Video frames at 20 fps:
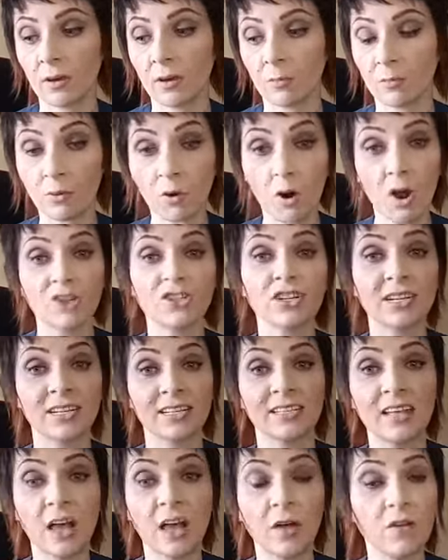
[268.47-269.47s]
project
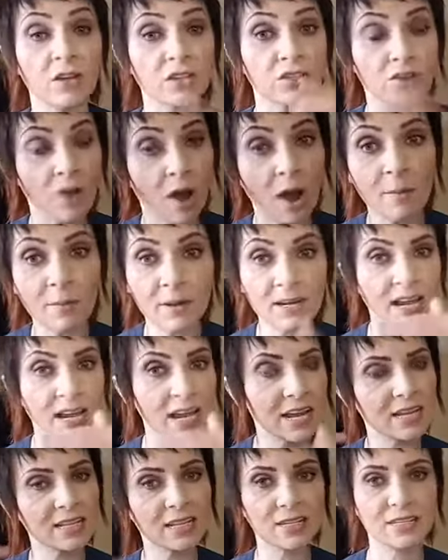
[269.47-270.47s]
itself has not been
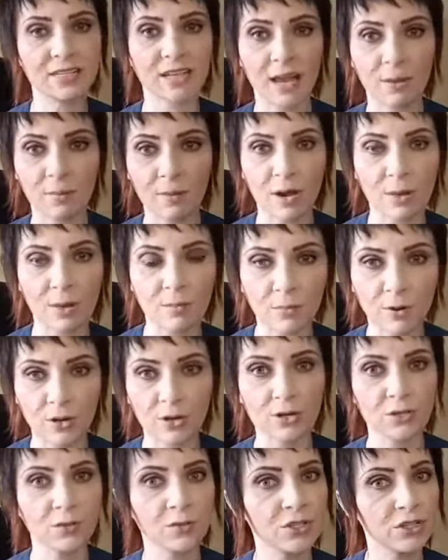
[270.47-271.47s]
getting the same
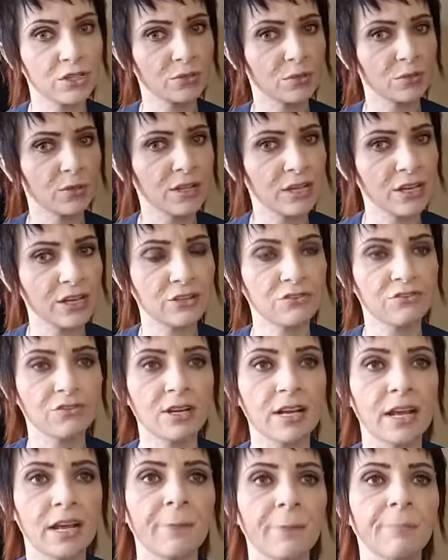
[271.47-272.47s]
numbers, which is really
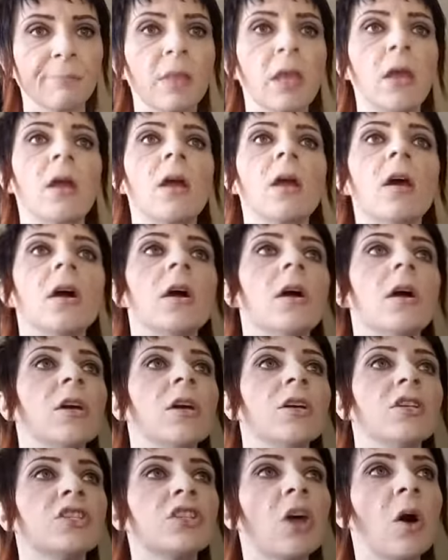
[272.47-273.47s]
intriguing.
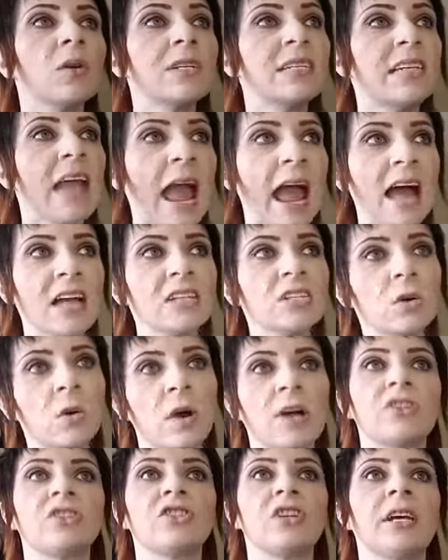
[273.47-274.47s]
So Dan's
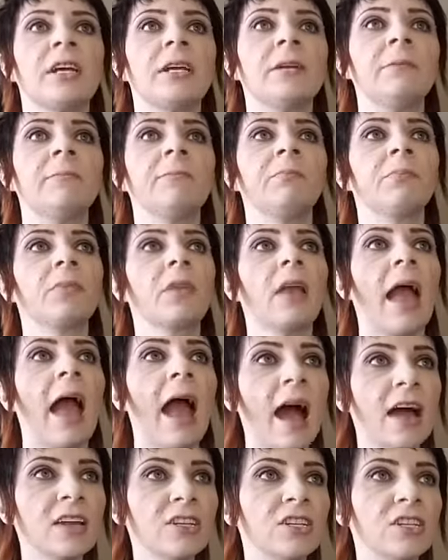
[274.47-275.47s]
question
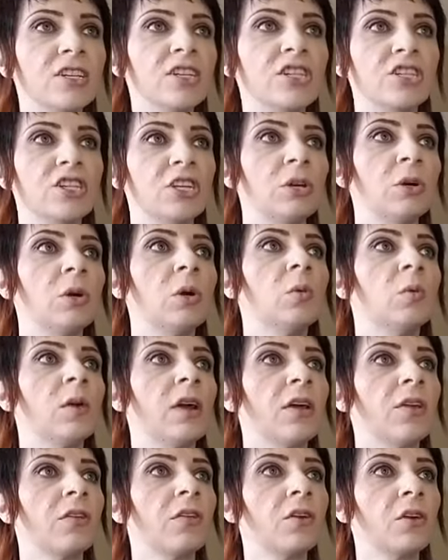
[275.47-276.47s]
had to do
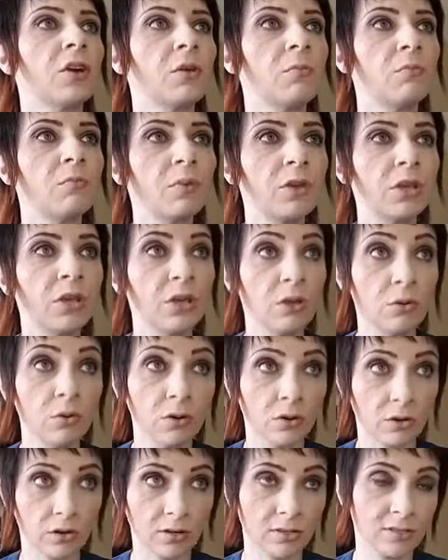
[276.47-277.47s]
with
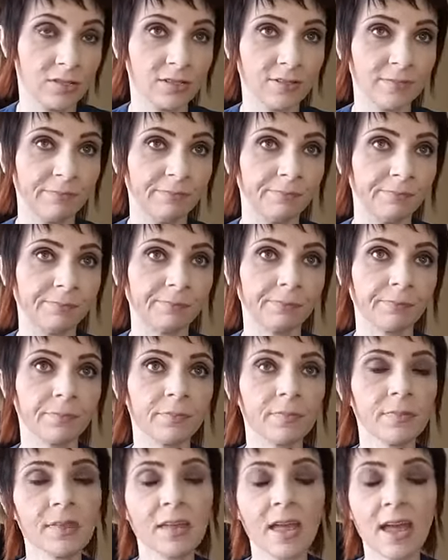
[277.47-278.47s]
computers
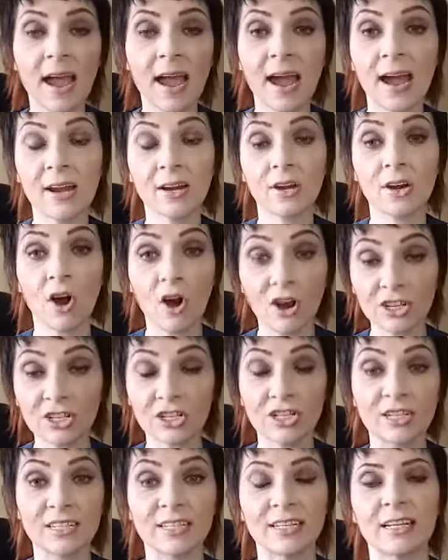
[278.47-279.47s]
and
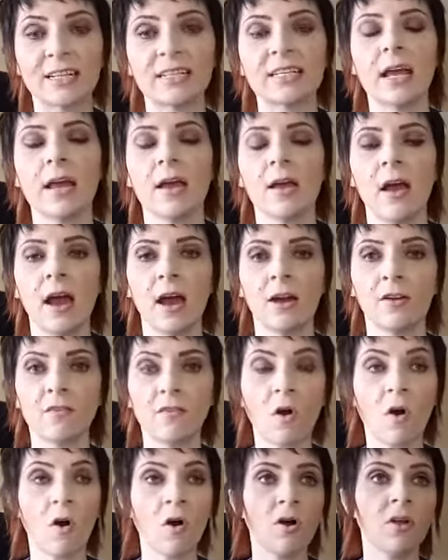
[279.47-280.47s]
consciousness. Out of
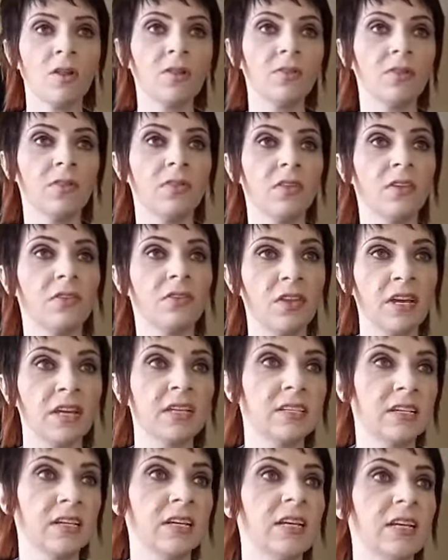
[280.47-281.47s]
all the
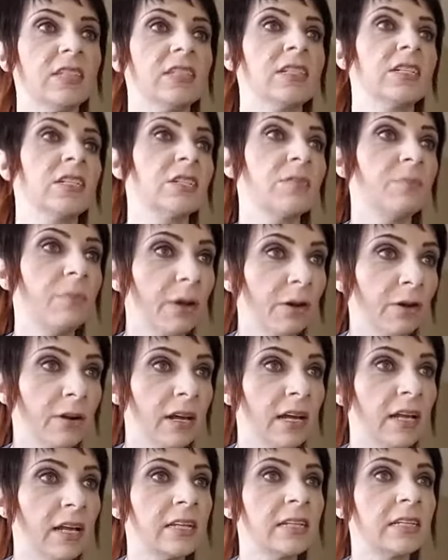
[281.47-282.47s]
things that he has
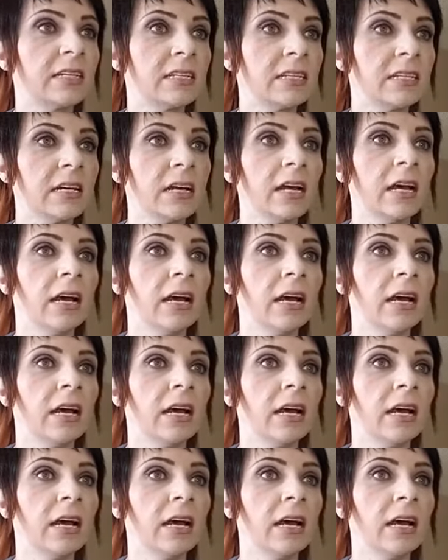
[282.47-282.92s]
experienced,